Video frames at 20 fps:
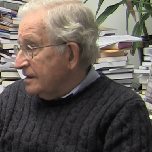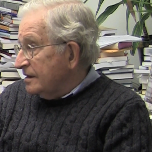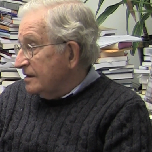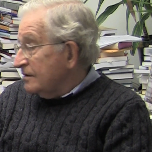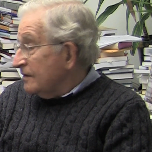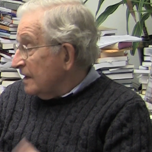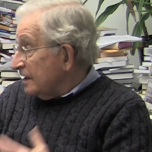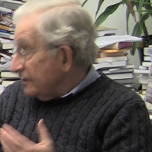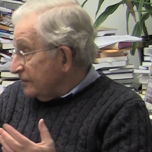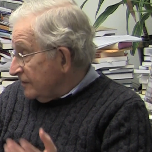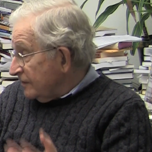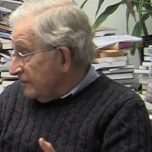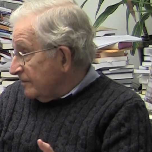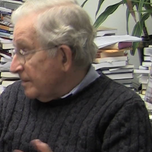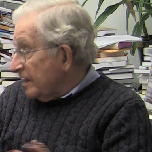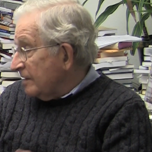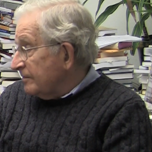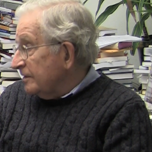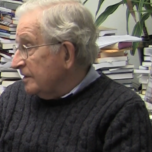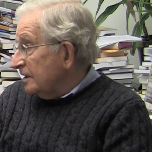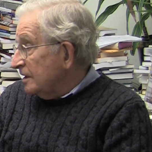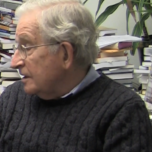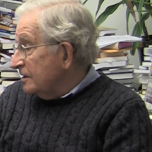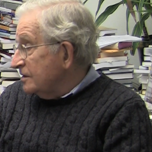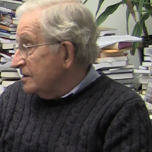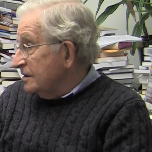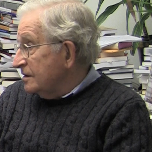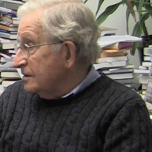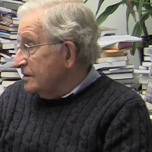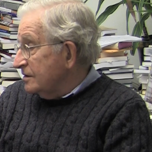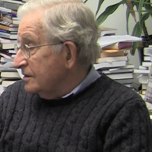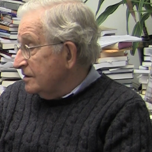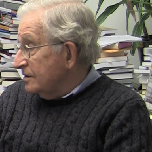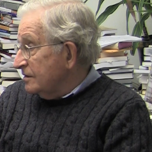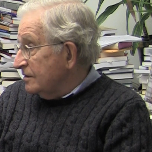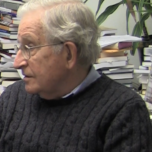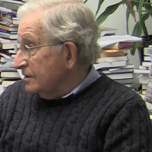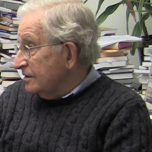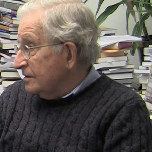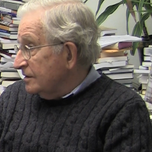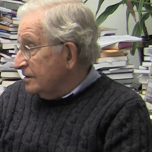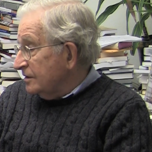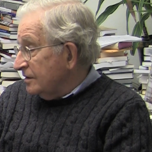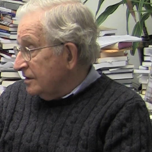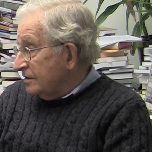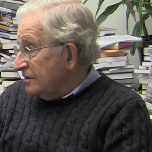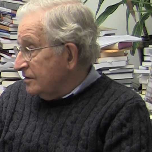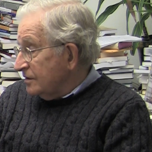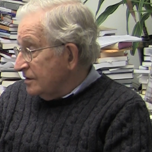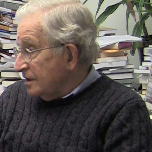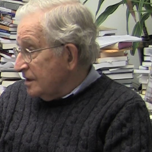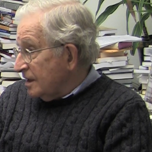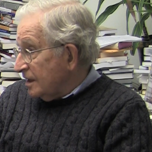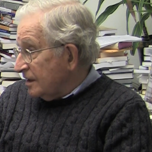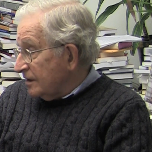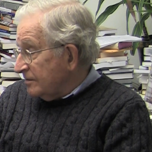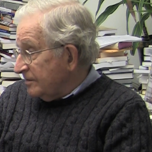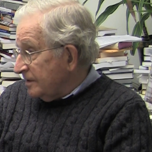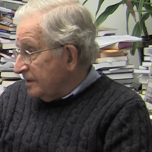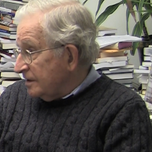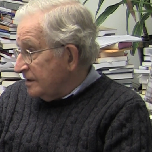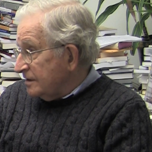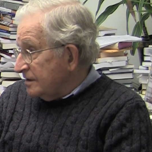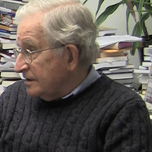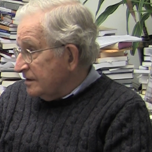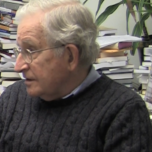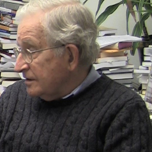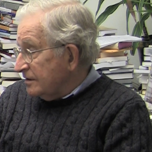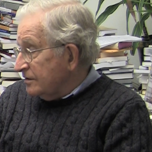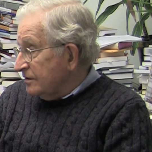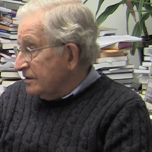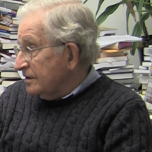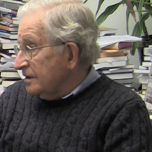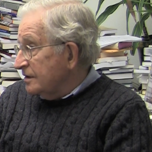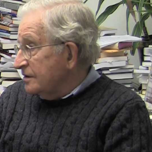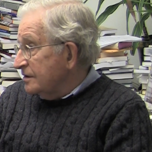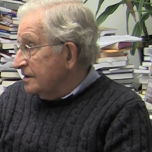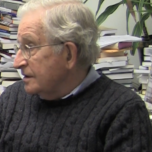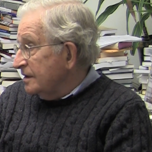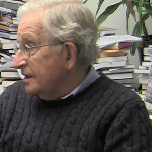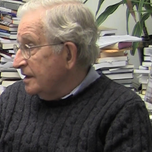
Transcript: transfer of populations to the occupied territories